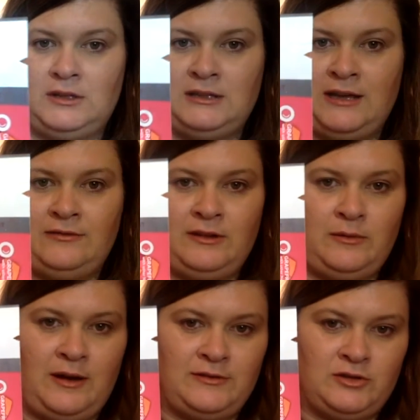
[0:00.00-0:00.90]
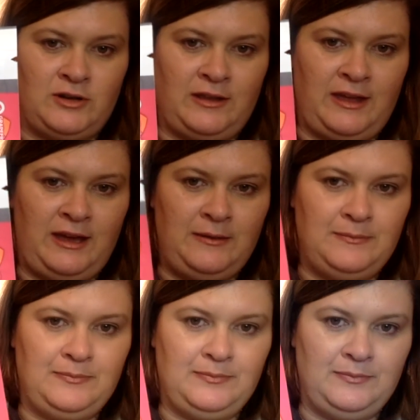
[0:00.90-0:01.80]
Definitely we'll have to try that.
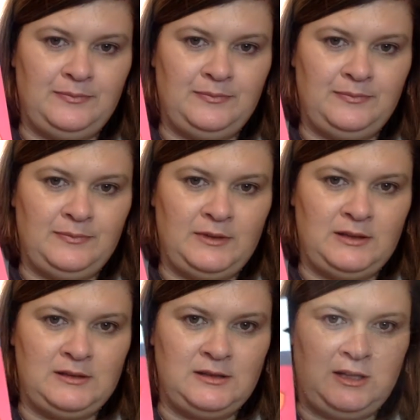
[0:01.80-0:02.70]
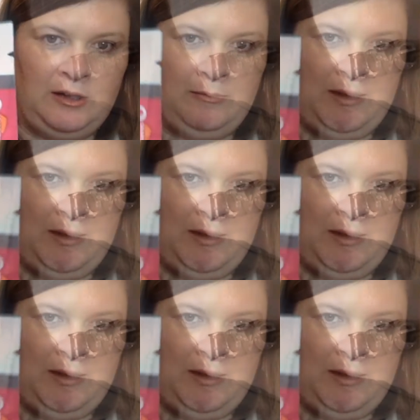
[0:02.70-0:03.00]
Cute. We